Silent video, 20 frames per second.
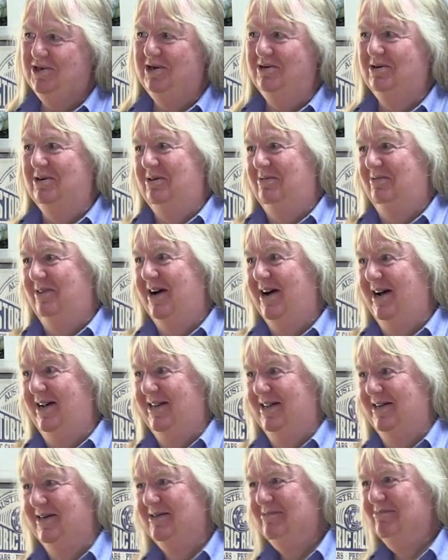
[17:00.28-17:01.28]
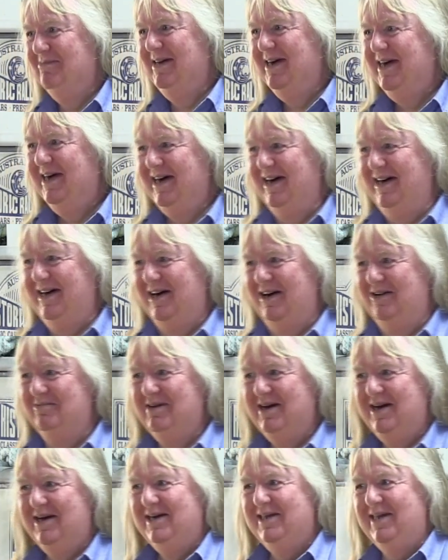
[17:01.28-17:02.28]
Tour of Ireland.
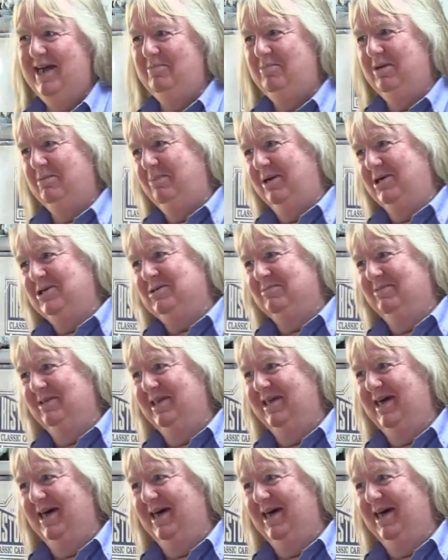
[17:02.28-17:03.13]
That'd be bitumen.